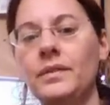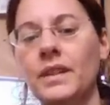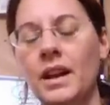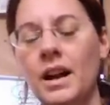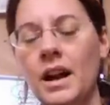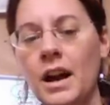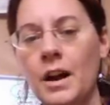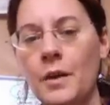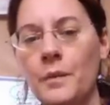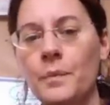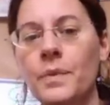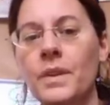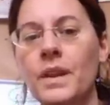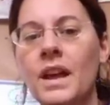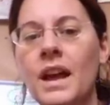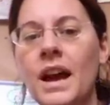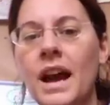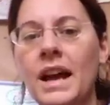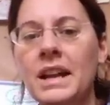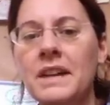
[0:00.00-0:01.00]
And
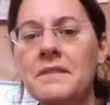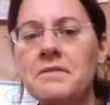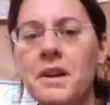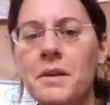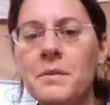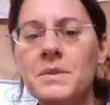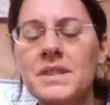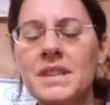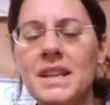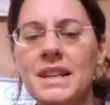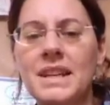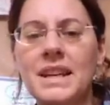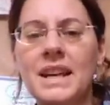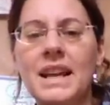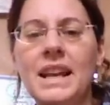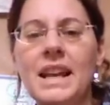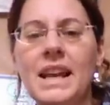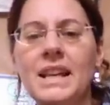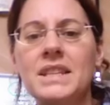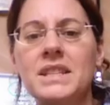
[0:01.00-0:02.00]
And if I'm sending a
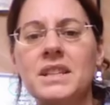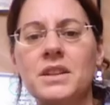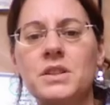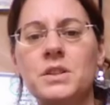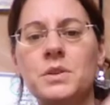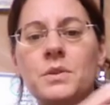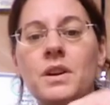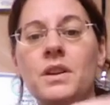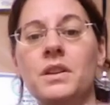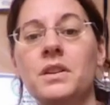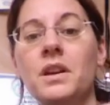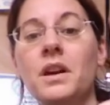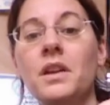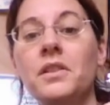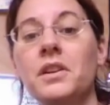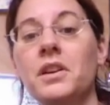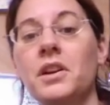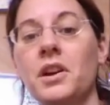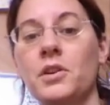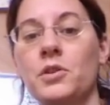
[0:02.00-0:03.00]
letter to
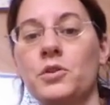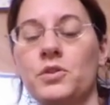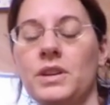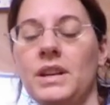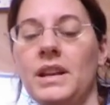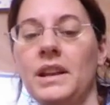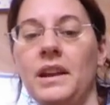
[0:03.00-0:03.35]
another country,